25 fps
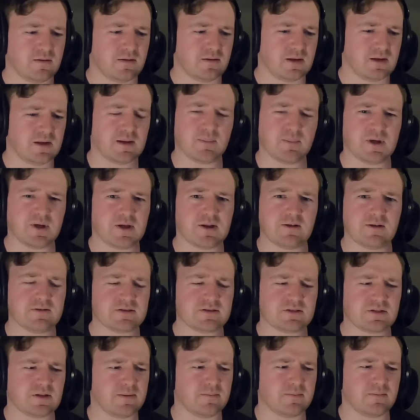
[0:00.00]
I'm gonna
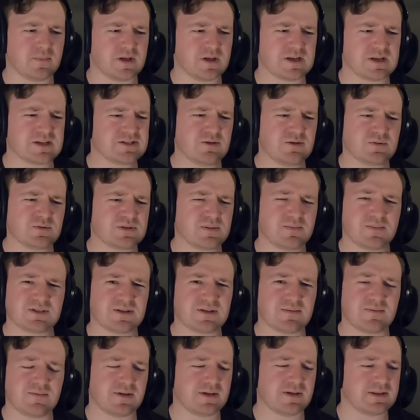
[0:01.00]
assume
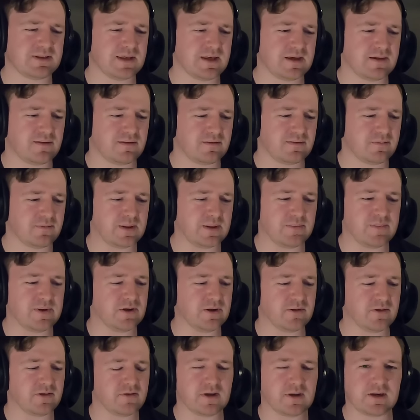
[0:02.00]
something like that. Let me
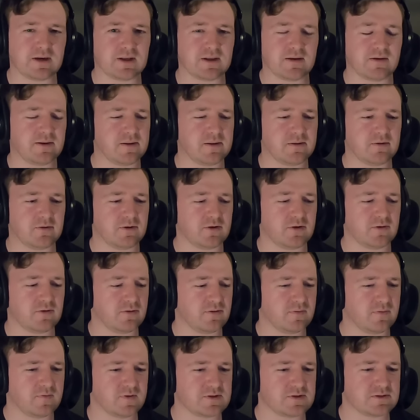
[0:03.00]
know though. I don't
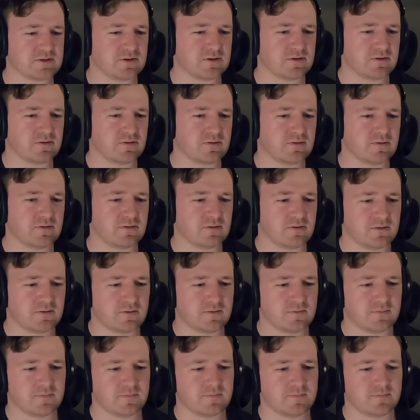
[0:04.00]
know for sure. whole
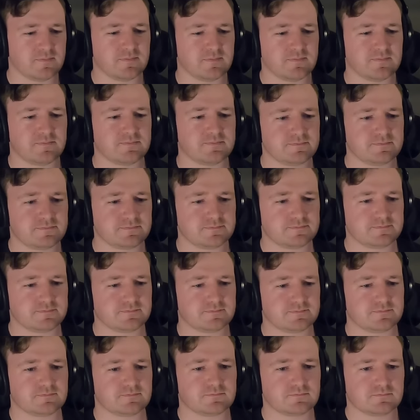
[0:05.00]
nation stops
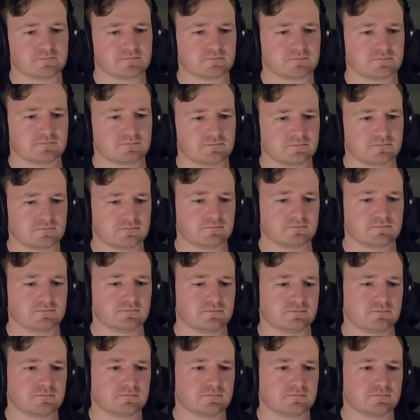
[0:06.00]
March to September to